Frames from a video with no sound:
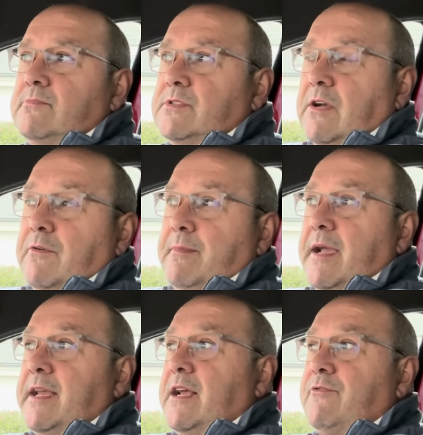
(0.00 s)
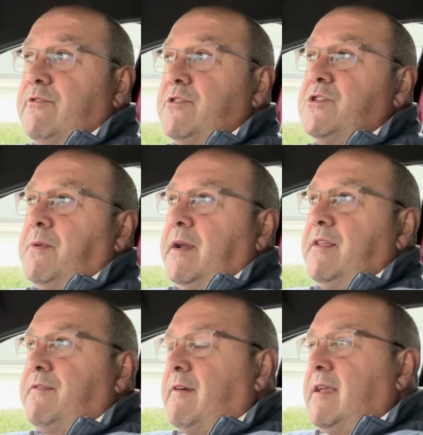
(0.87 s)
So it would make it
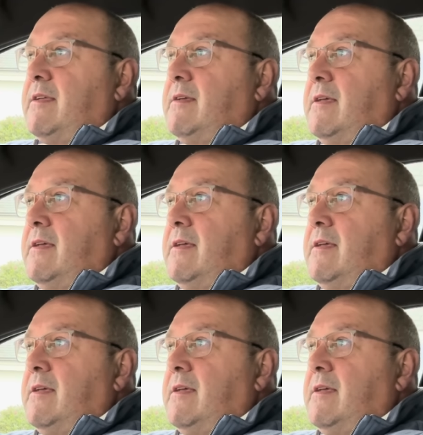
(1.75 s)
123.